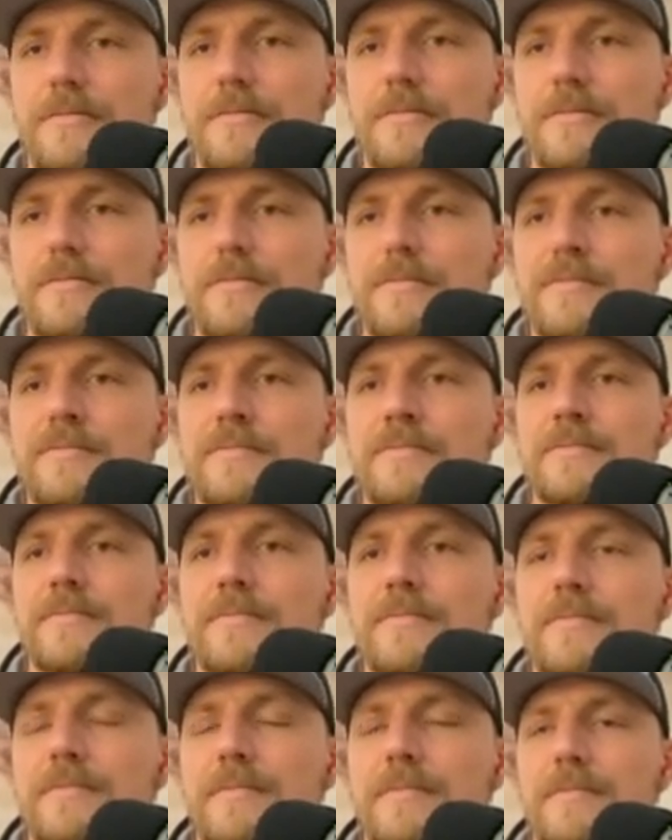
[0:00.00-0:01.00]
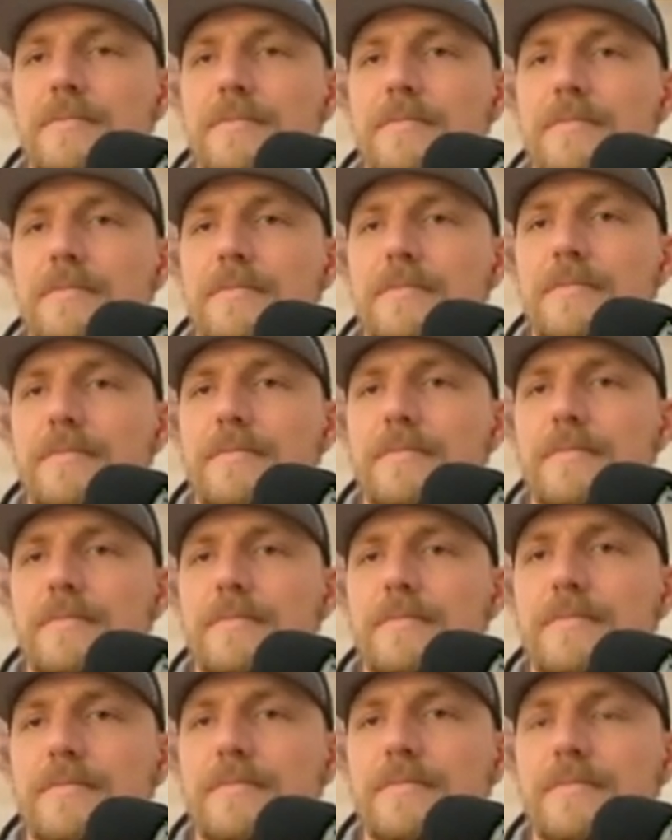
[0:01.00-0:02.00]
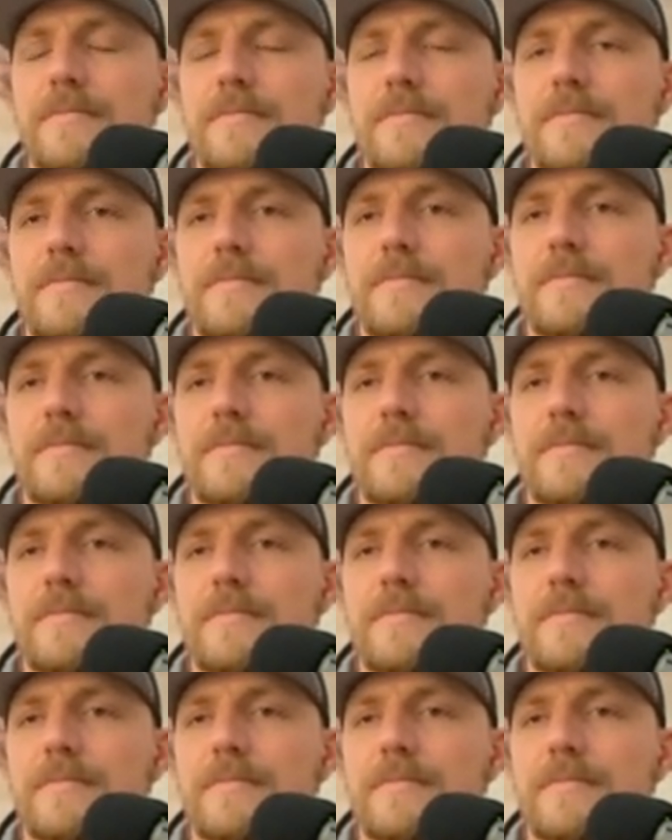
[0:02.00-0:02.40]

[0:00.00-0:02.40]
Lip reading: (not speaking)